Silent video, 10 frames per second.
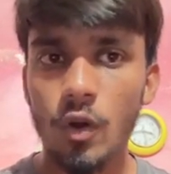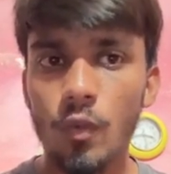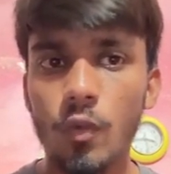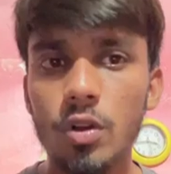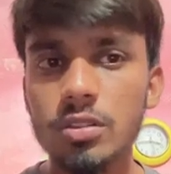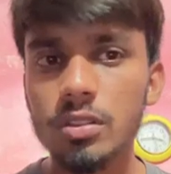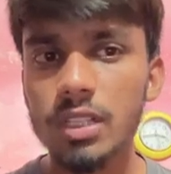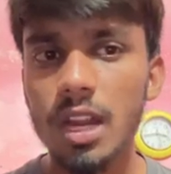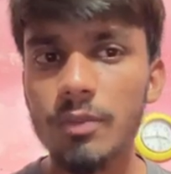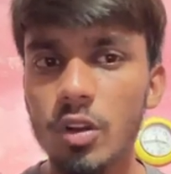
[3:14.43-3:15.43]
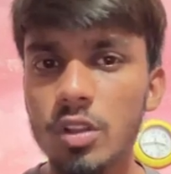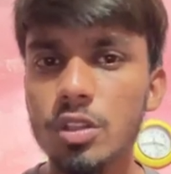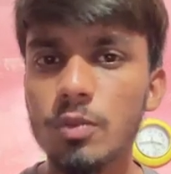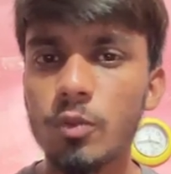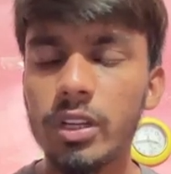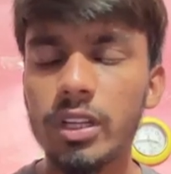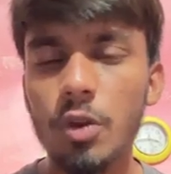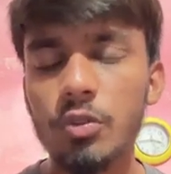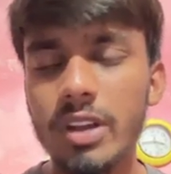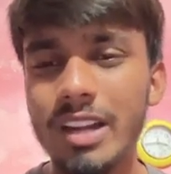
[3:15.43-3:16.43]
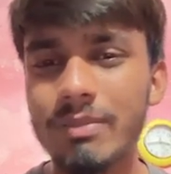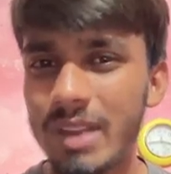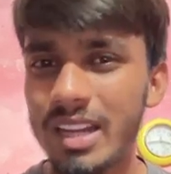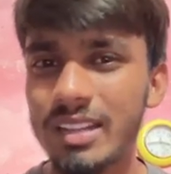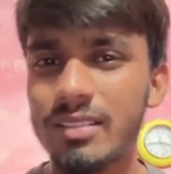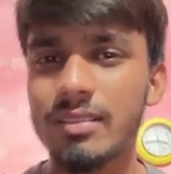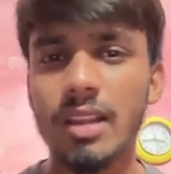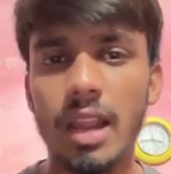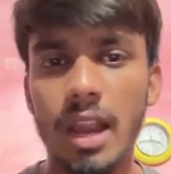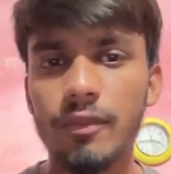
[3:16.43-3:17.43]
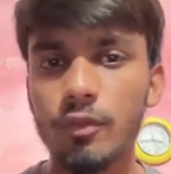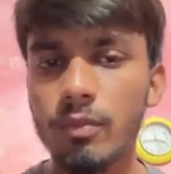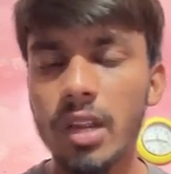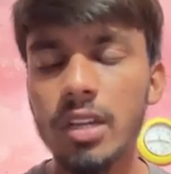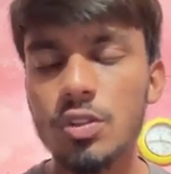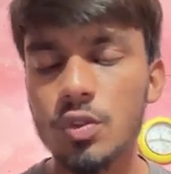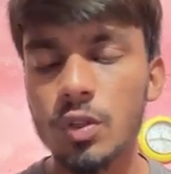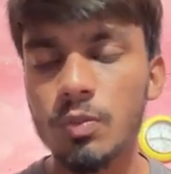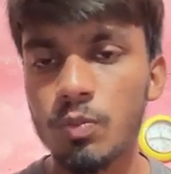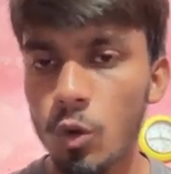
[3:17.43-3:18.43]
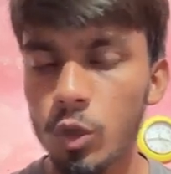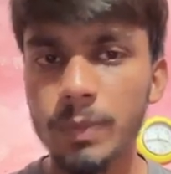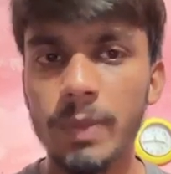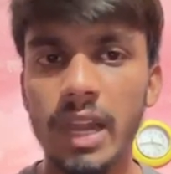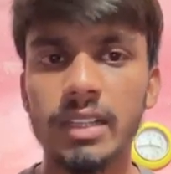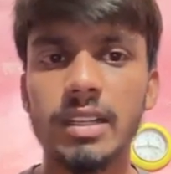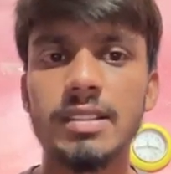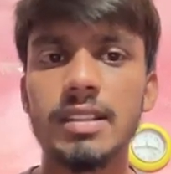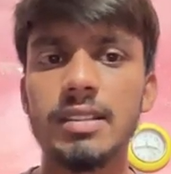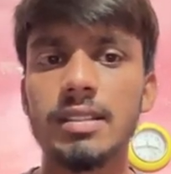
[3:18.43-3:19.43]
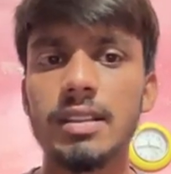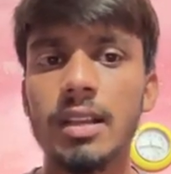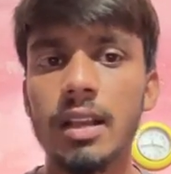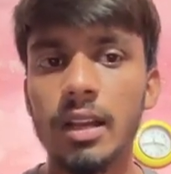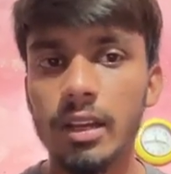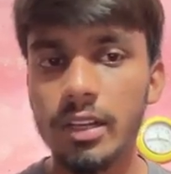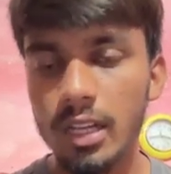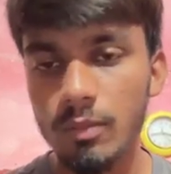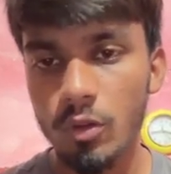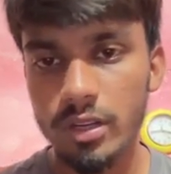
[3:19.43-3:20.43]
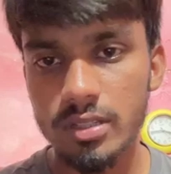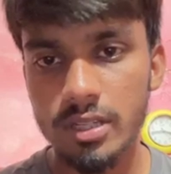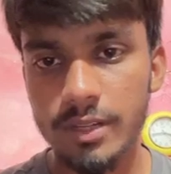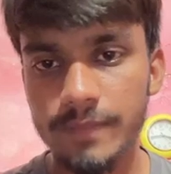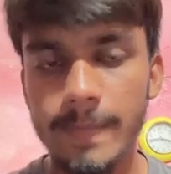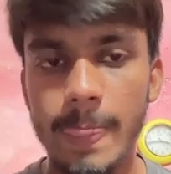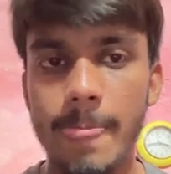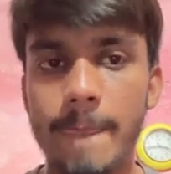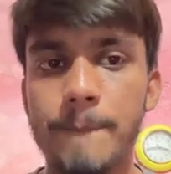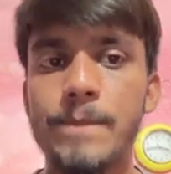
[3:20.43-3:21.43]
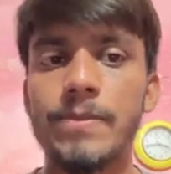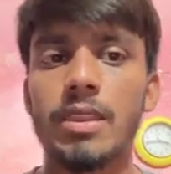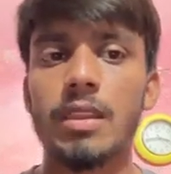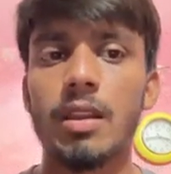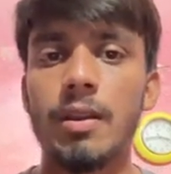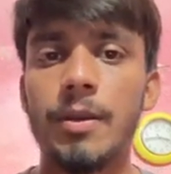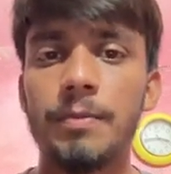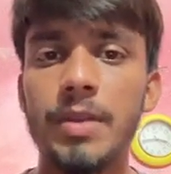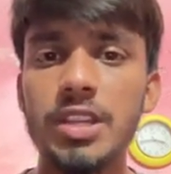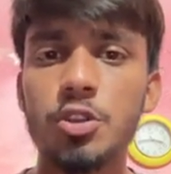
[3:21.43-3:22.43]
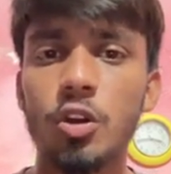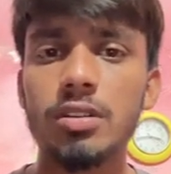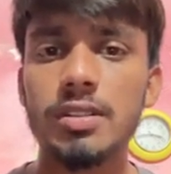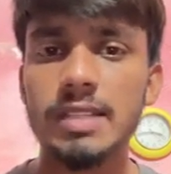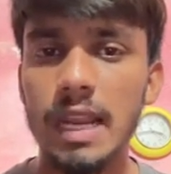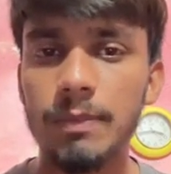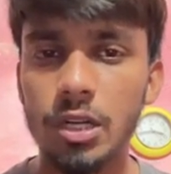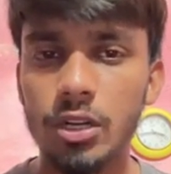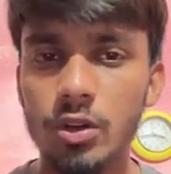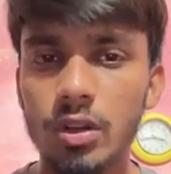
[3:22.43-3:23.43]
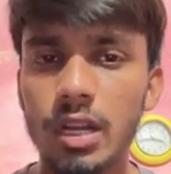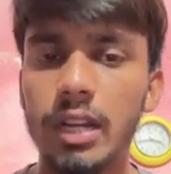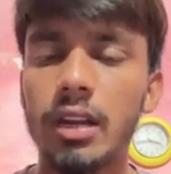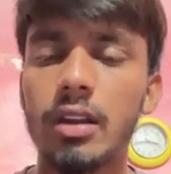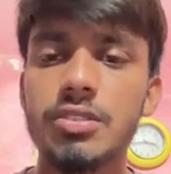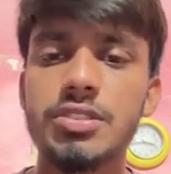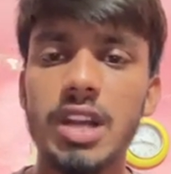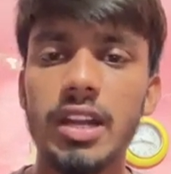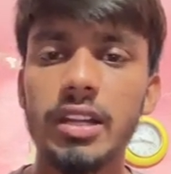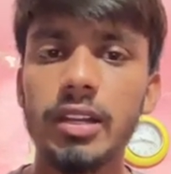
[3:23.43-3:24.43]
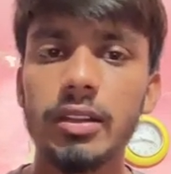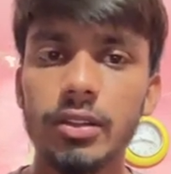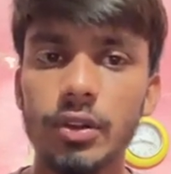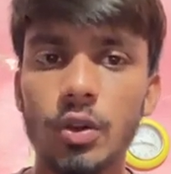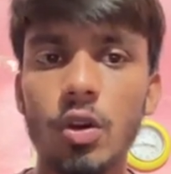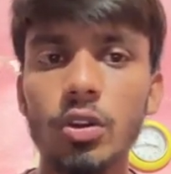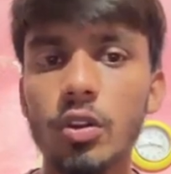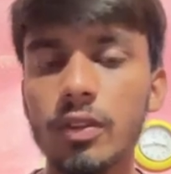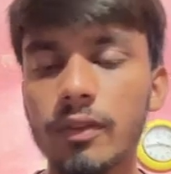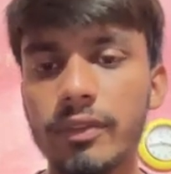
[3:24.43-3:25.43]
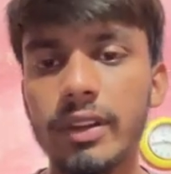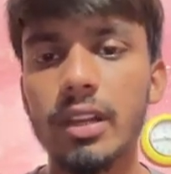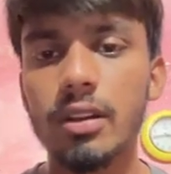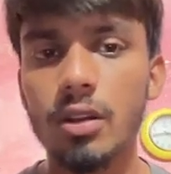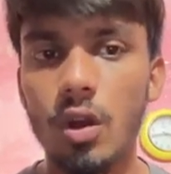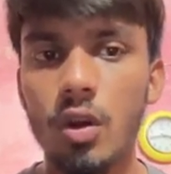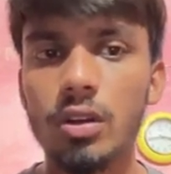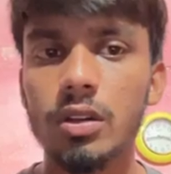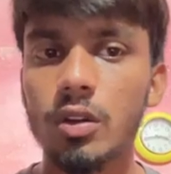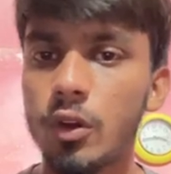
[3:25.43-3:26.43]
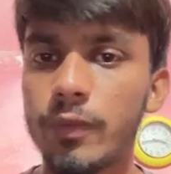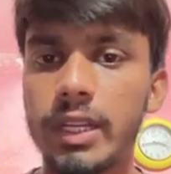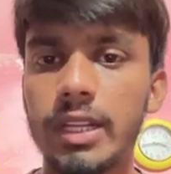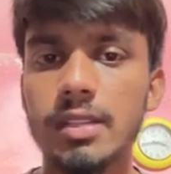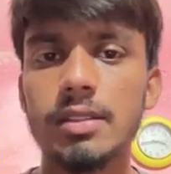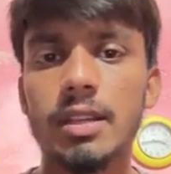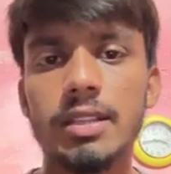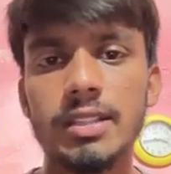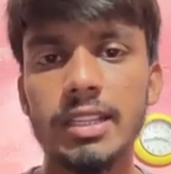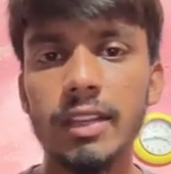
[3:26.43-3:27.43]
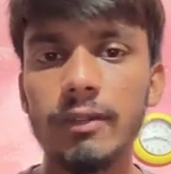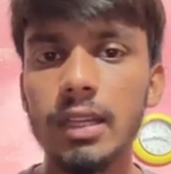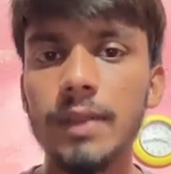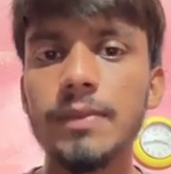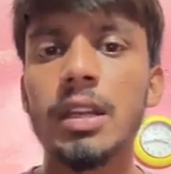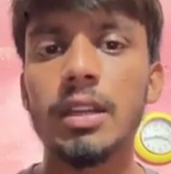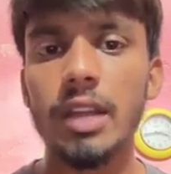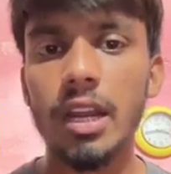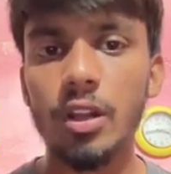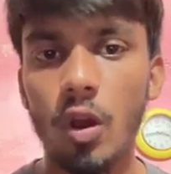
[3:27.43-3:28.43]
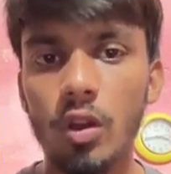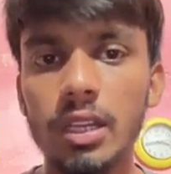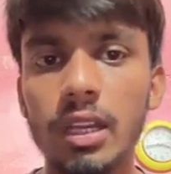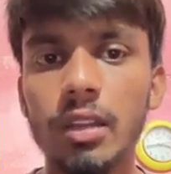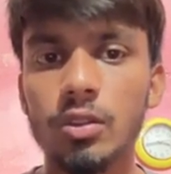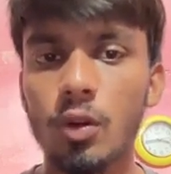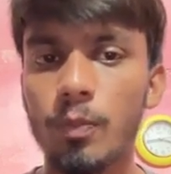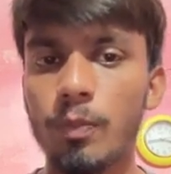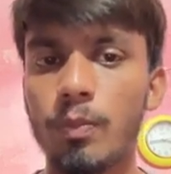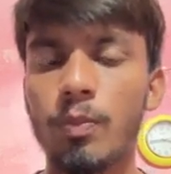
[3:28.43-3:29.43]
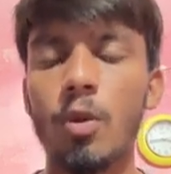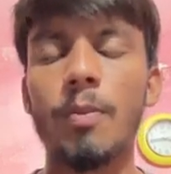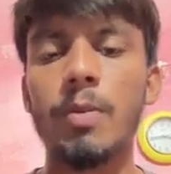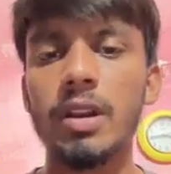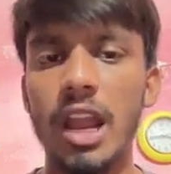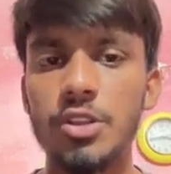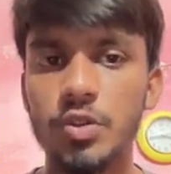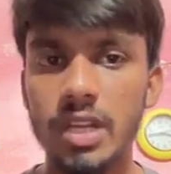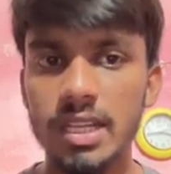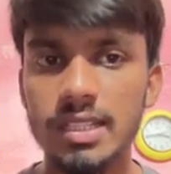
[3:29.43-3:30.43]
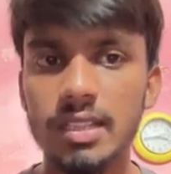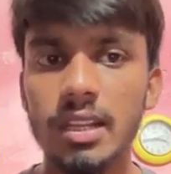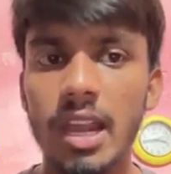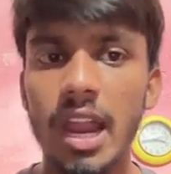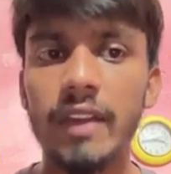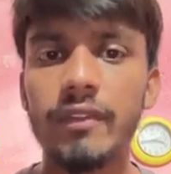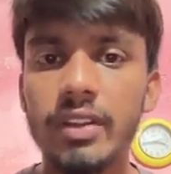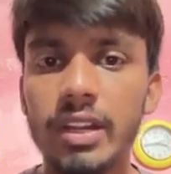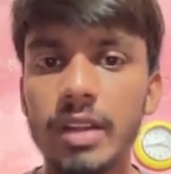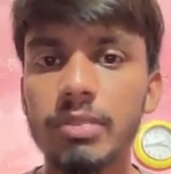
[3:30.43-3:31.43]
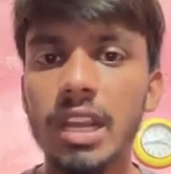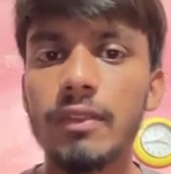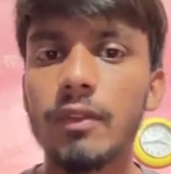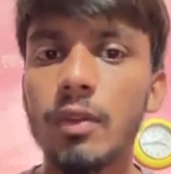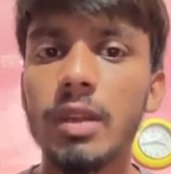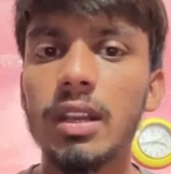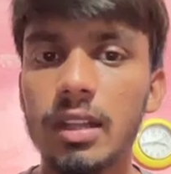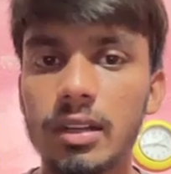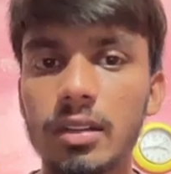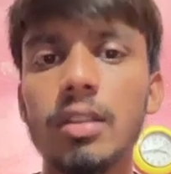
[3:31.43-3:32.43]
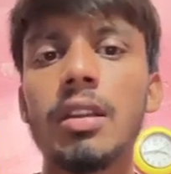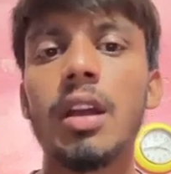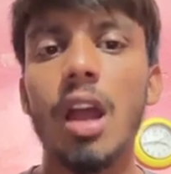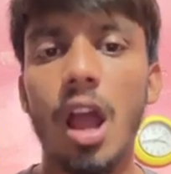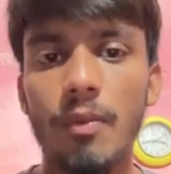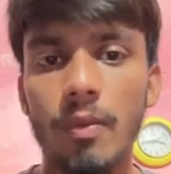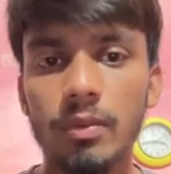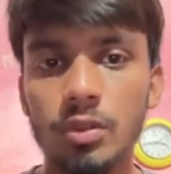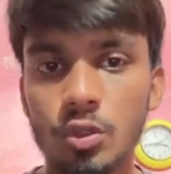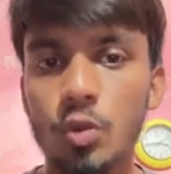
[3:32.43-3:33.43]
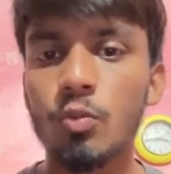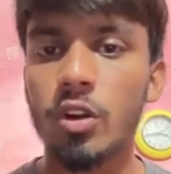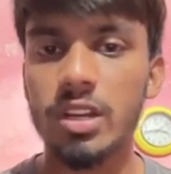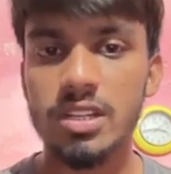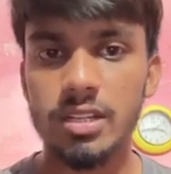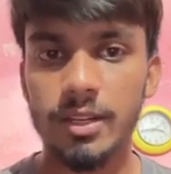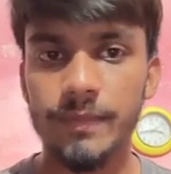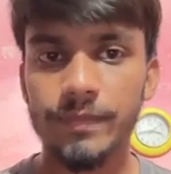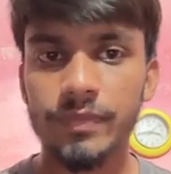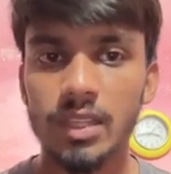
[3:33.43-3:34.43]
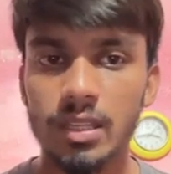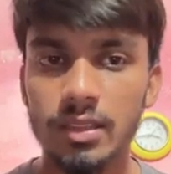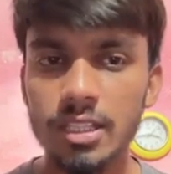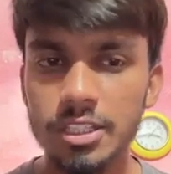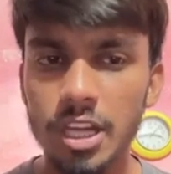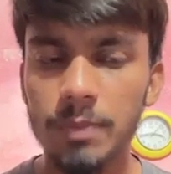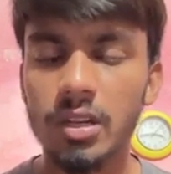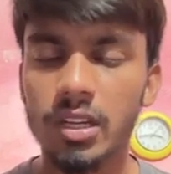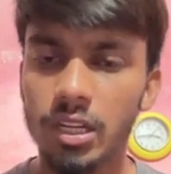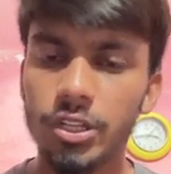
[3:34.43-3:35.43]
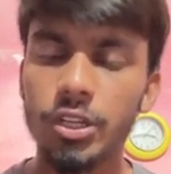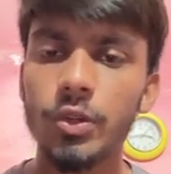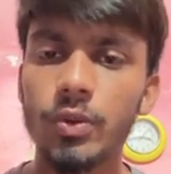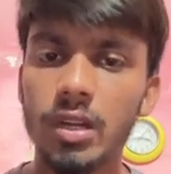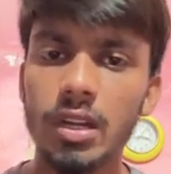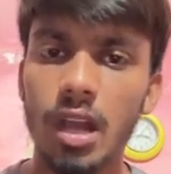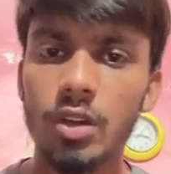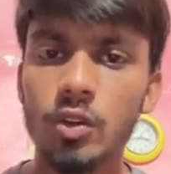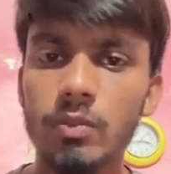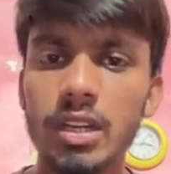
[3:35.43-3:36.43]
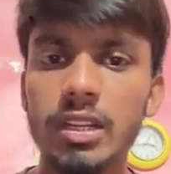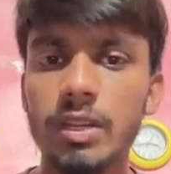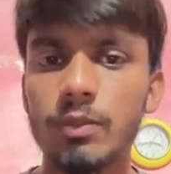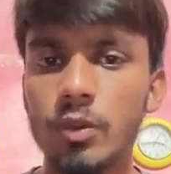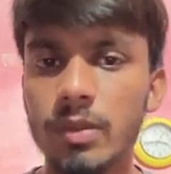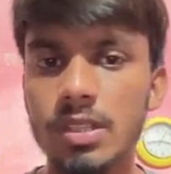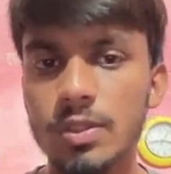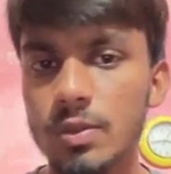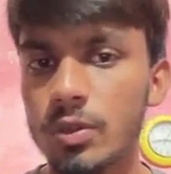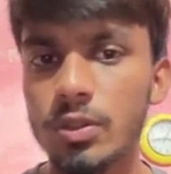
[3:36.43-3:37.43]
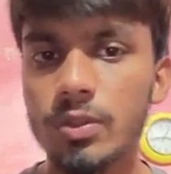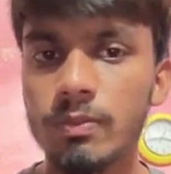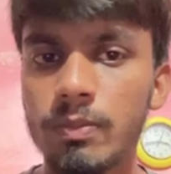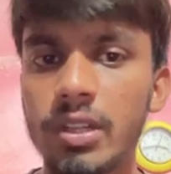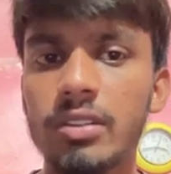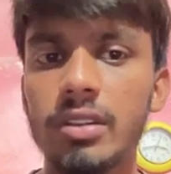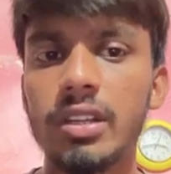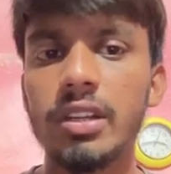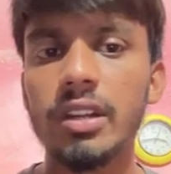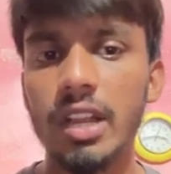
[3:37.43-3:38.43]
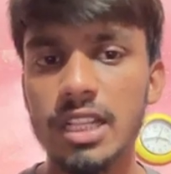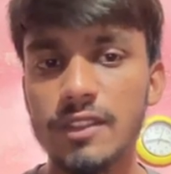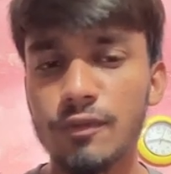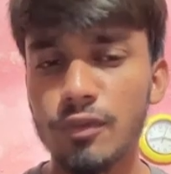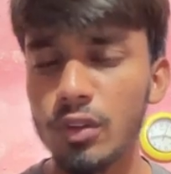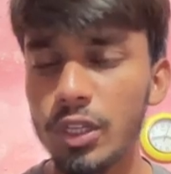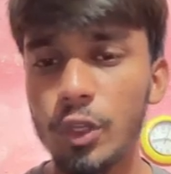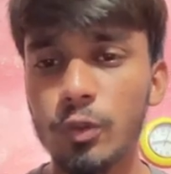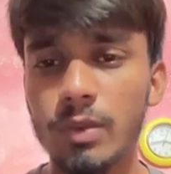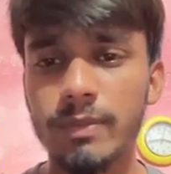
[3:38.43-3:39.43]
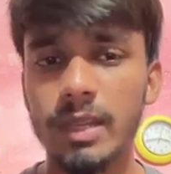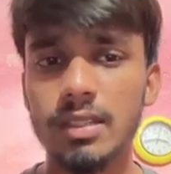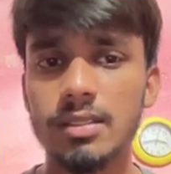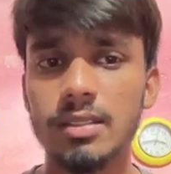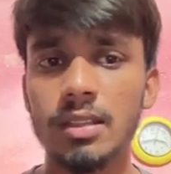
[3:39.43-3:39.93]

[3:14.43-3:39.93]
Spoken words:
Wollstonecraft also pointed out that men and women should both practice real modesty, based on self-control and understanding, not on fear or obedience. She believes that only through proper education and freedom can women learn true modesty. This chapter continues her argument that women should be treated as full human beings